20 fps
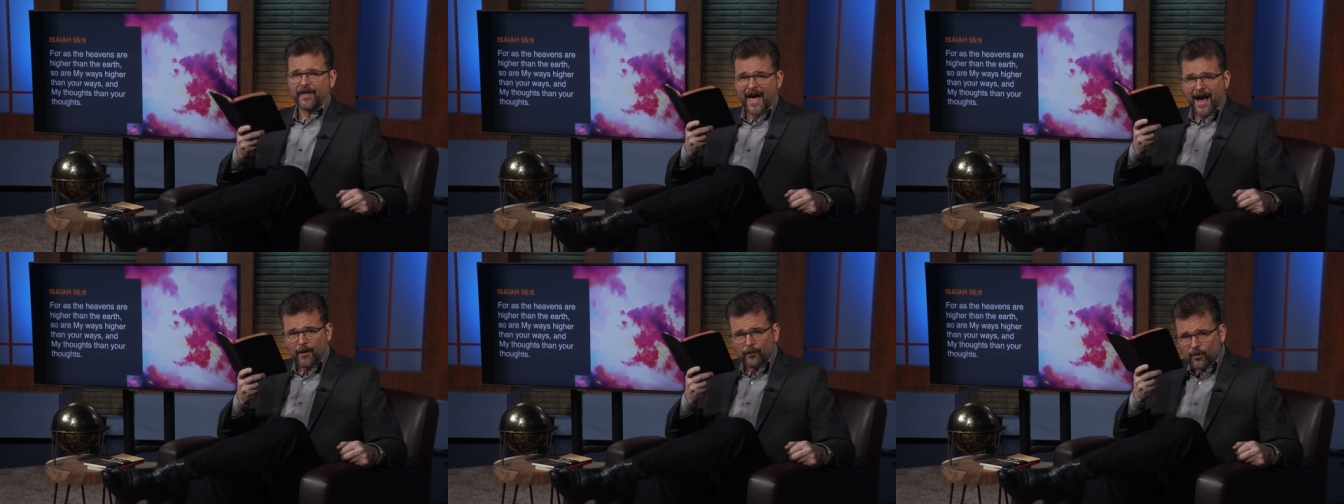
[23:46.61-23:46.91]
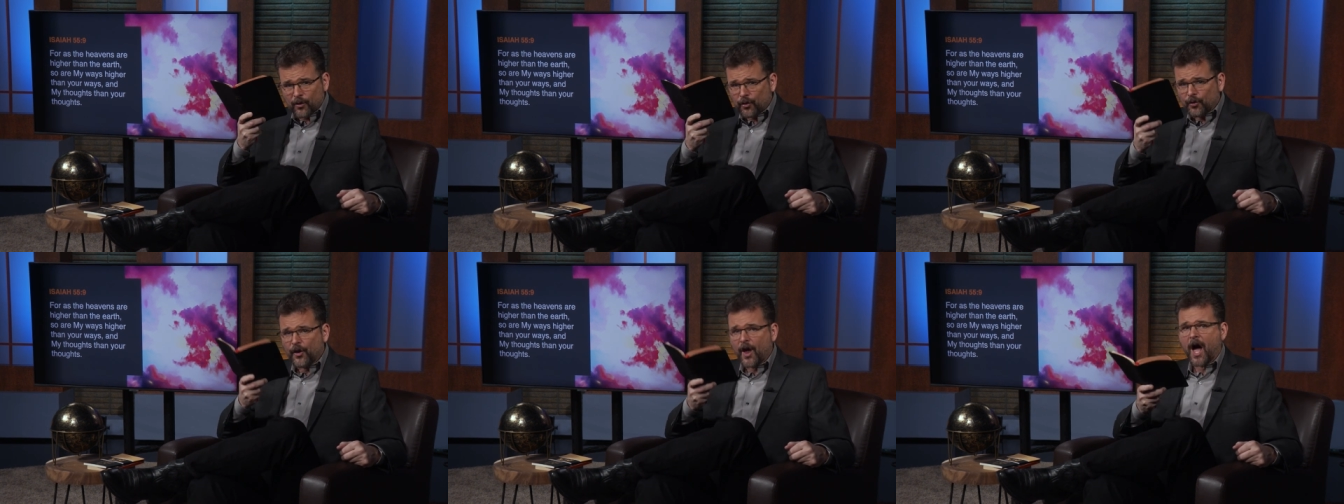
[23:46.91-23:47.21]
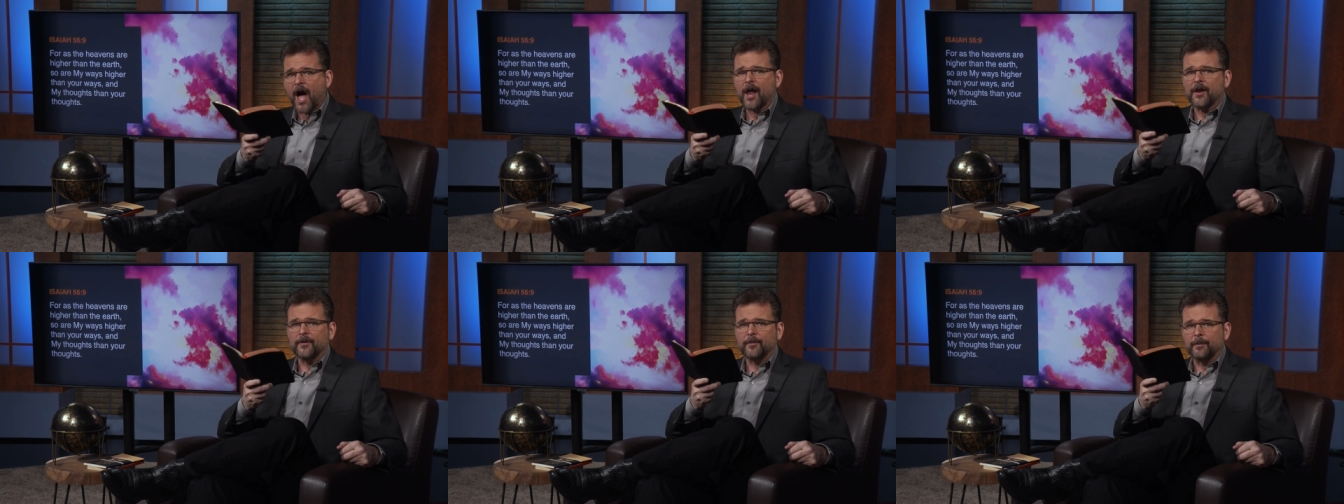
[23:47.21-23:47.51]
that will
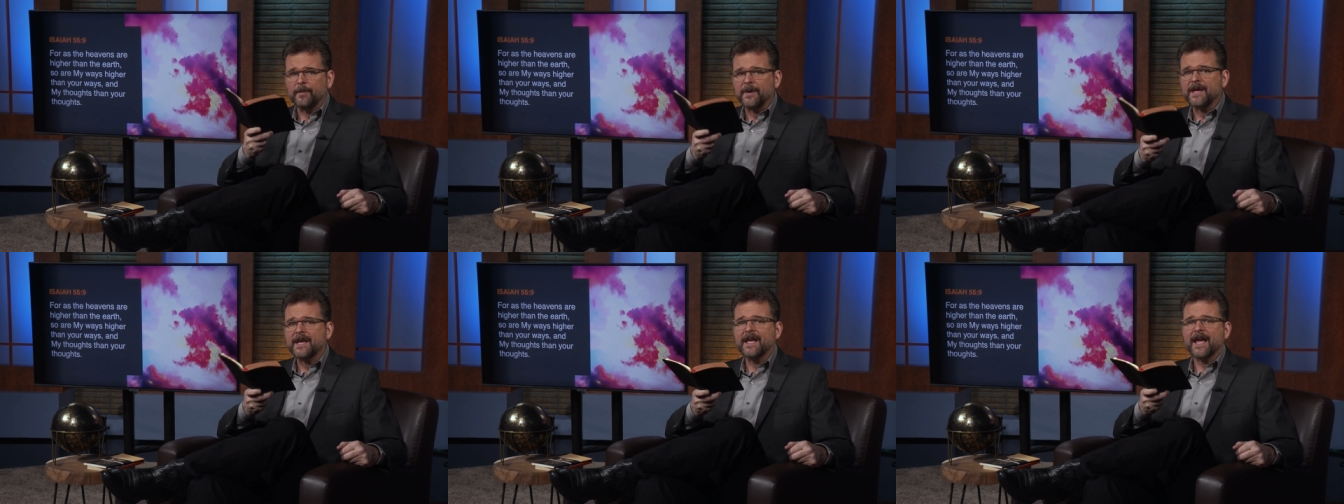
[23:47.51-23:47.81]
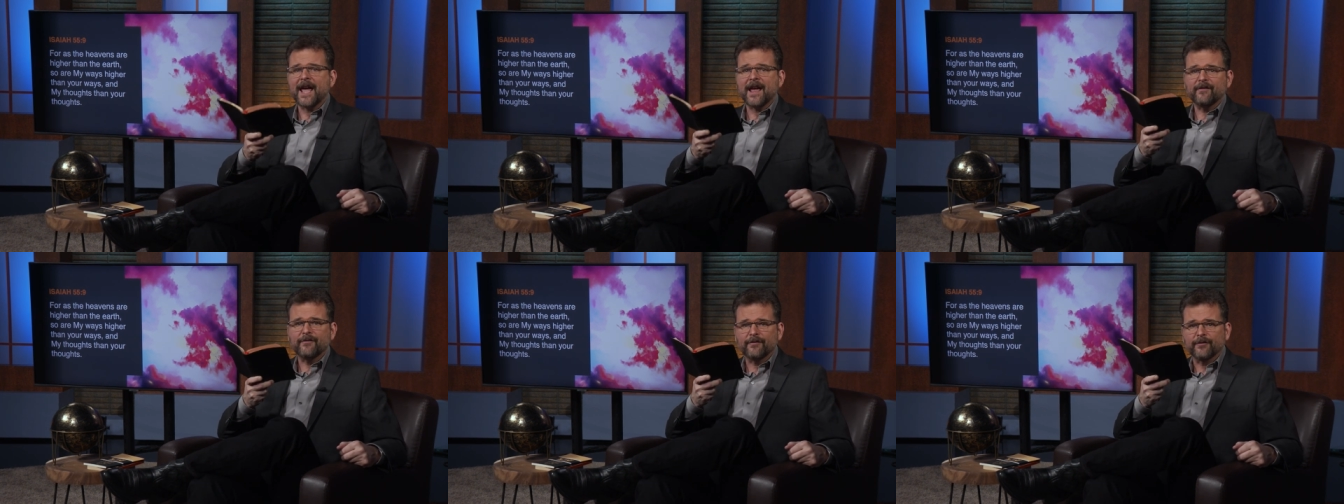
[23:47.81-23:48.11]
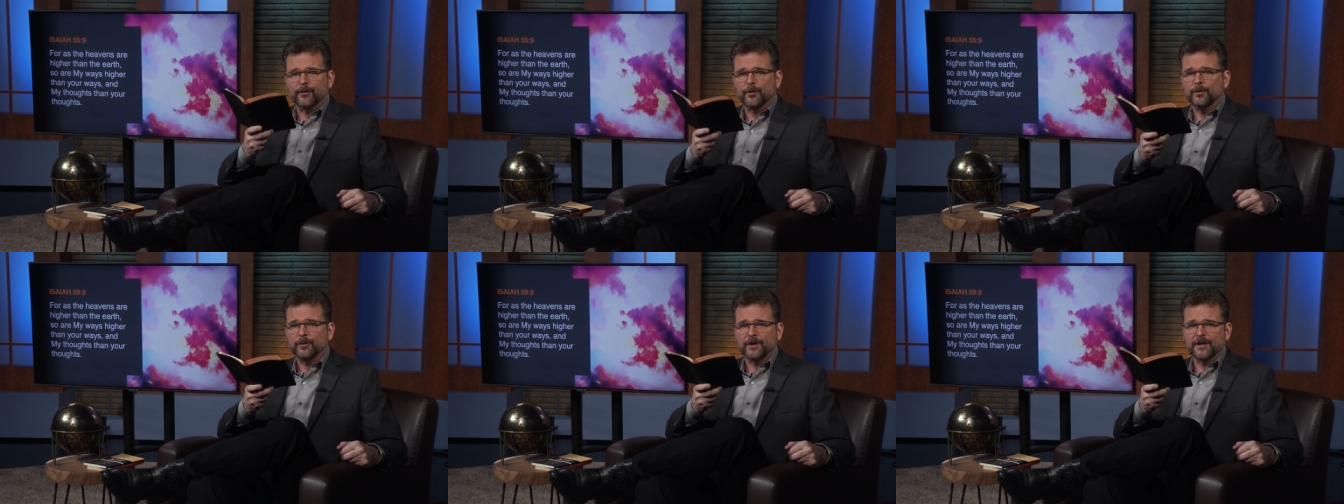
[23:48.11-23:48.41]
not be a
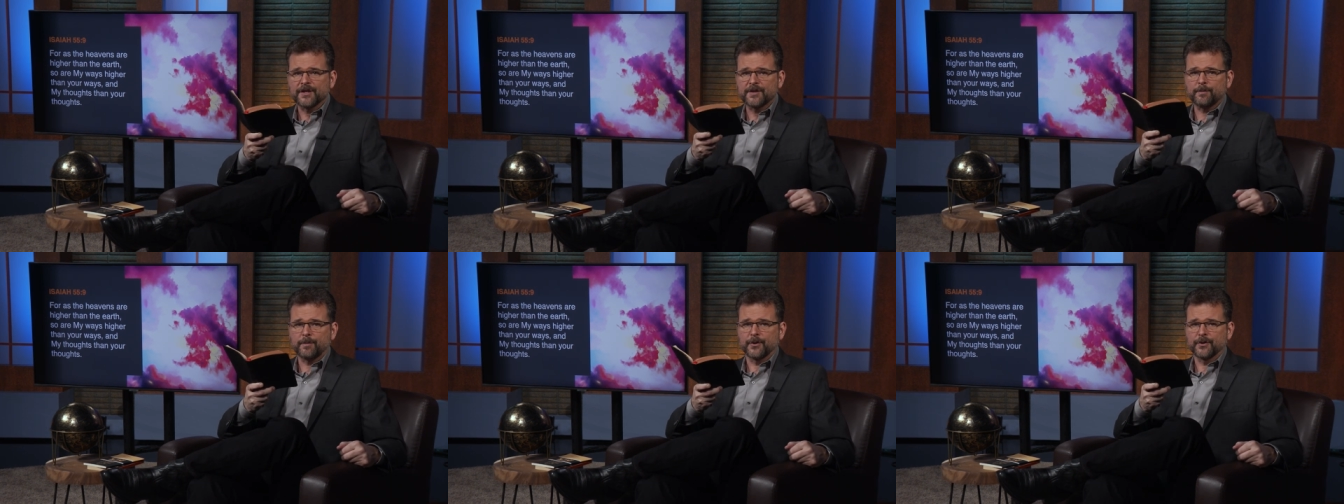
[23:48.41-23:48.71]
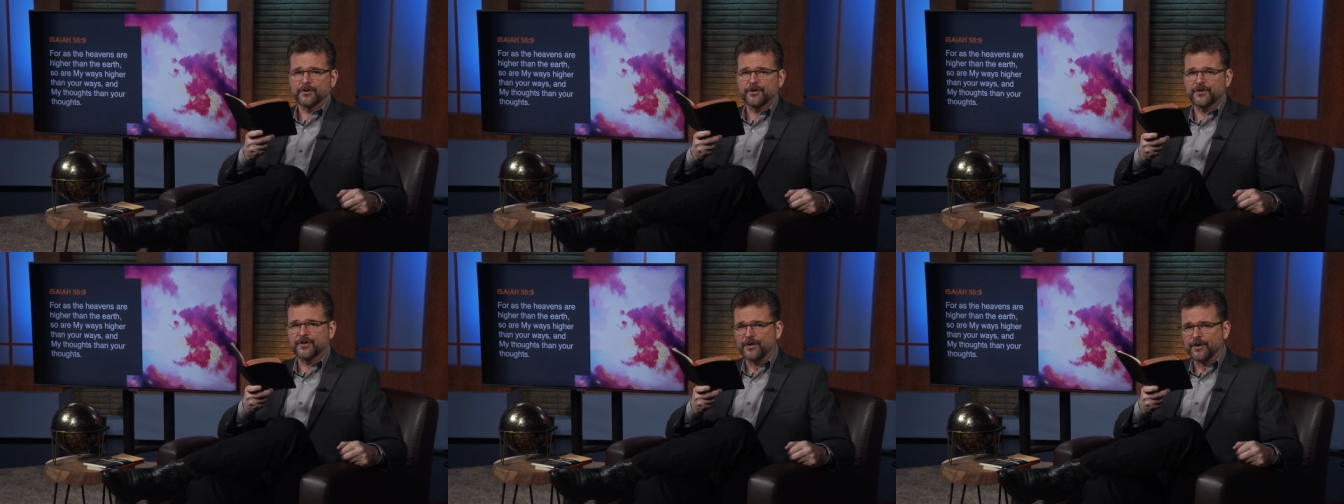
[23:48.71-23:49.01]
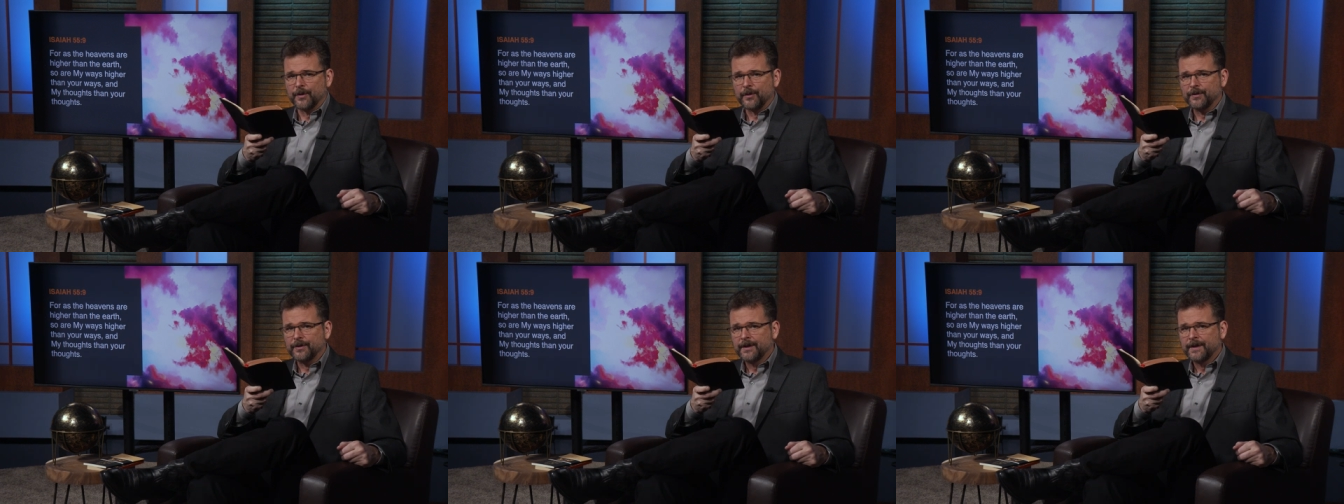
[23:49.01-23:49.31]
fruitless
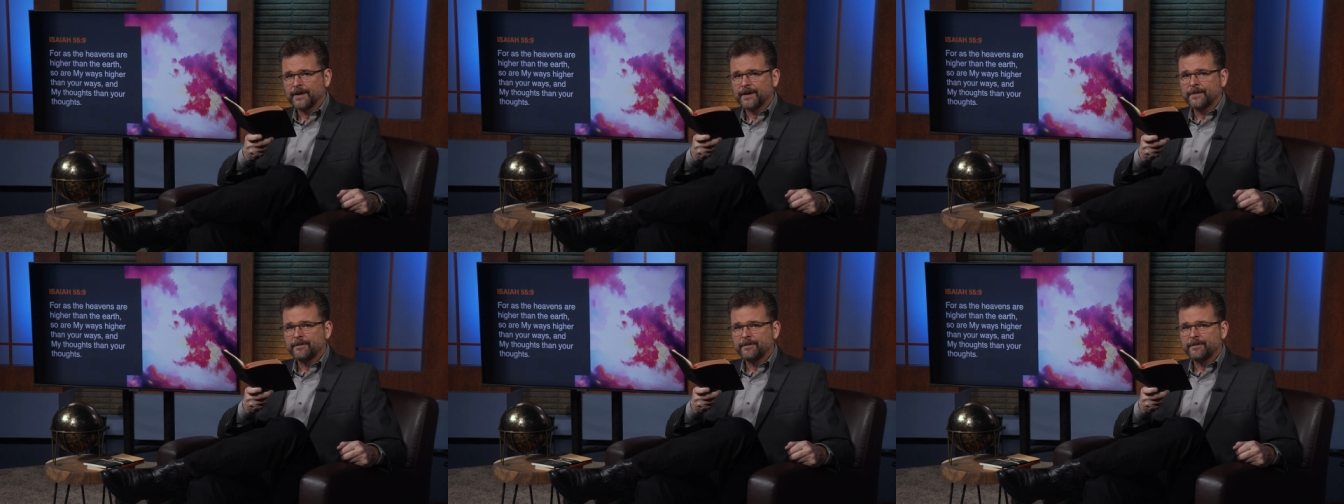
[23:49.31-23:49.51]
pursuit.